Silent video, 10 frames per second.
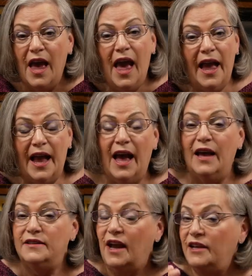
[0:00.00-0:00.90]

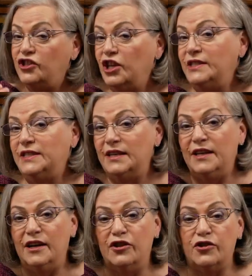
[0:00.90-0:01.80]
And I just did an
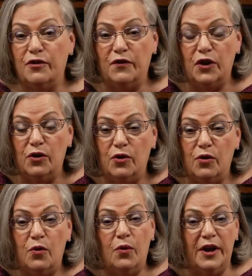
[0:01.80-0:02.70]
interview
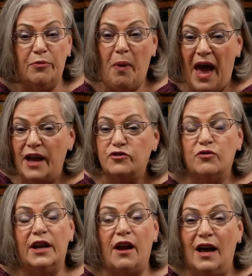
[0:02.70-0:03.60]
with
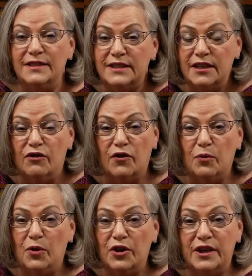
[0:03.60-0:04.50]
Patrick on Silver
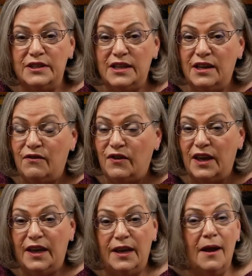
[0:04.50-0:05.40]
Bullion
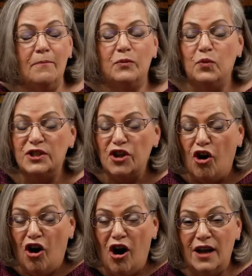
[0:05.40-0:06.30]
TV. It was
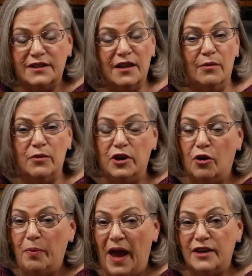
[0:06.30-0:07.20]
awesome. You know,
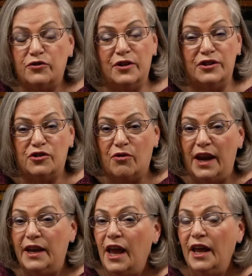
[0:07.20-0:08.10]
Patrick is great.